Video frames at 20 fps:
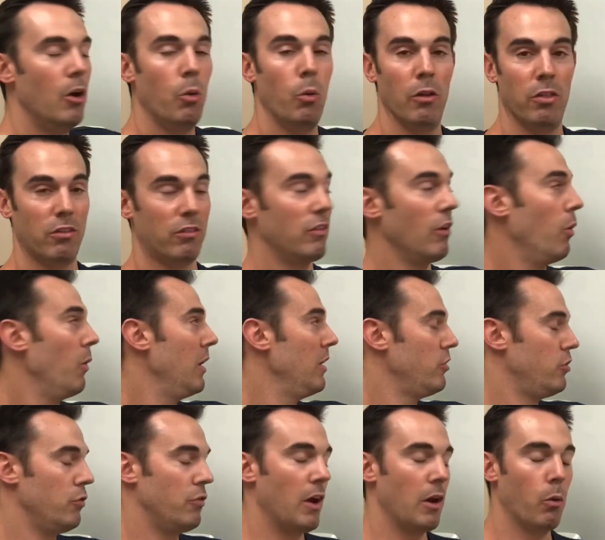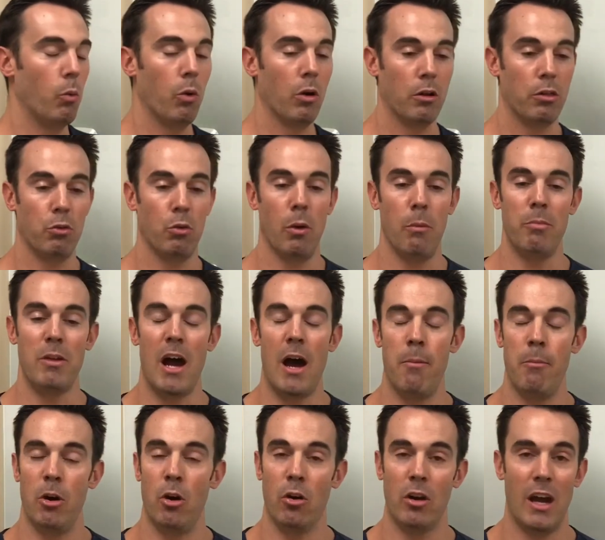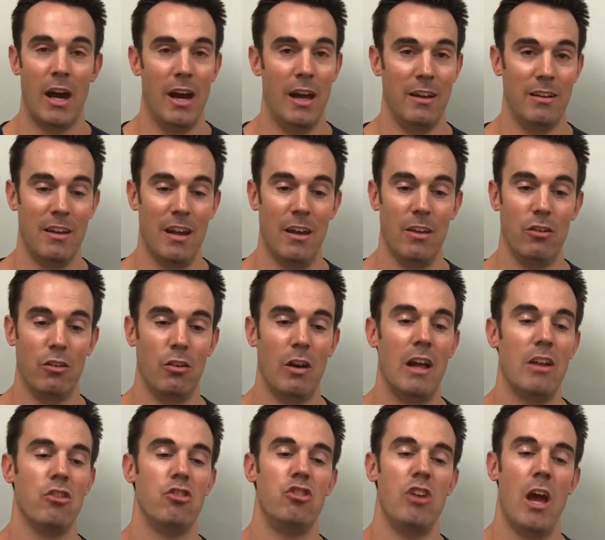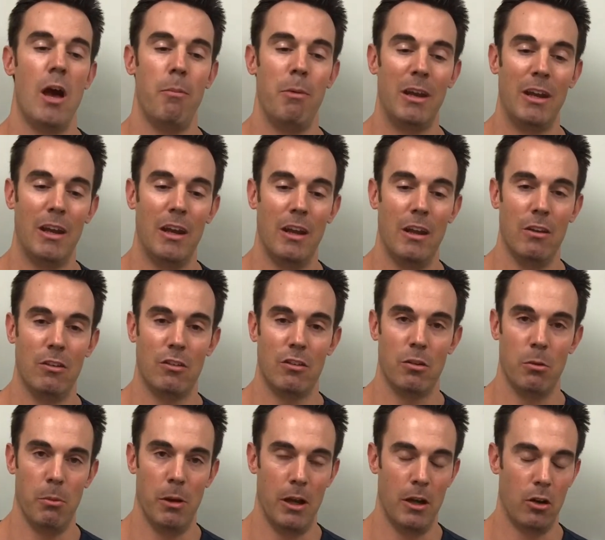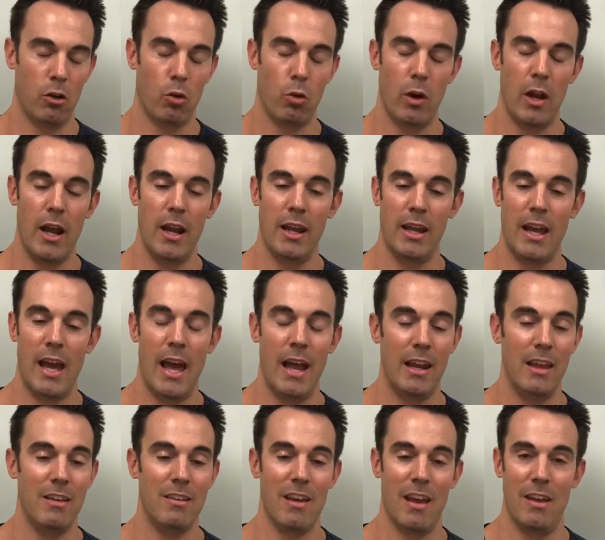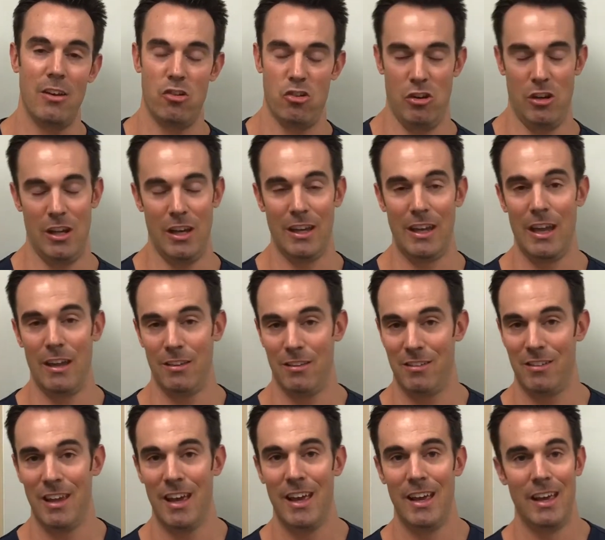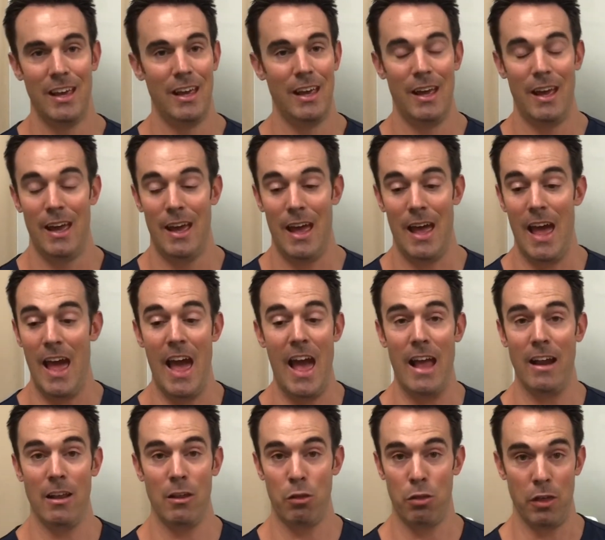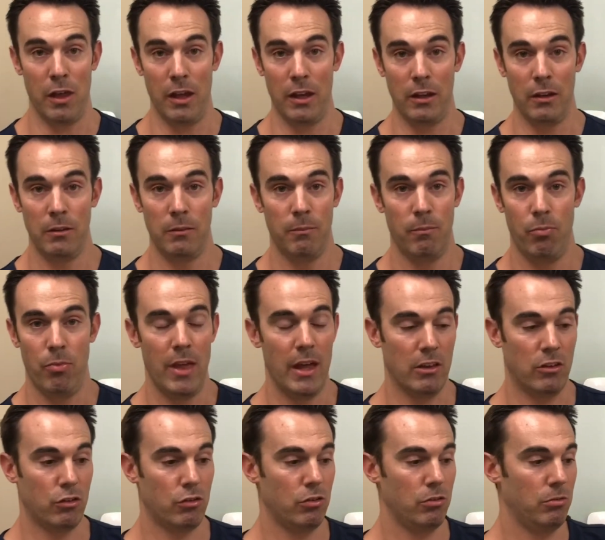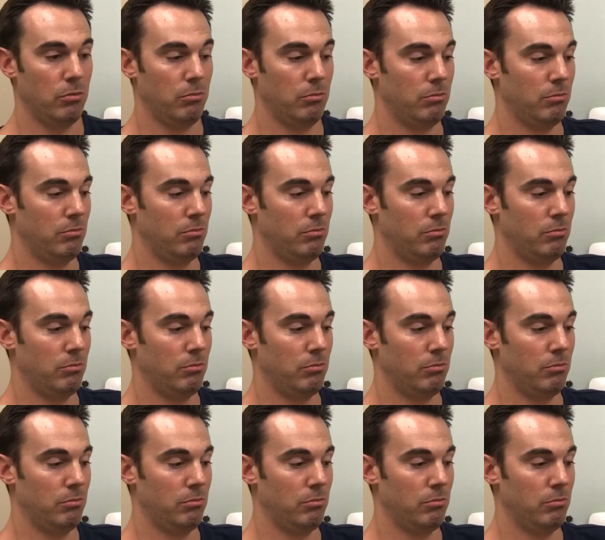With psoas, you've got to work through abdominal contents. You're not jabbing an instrument, creating any tension against anything that's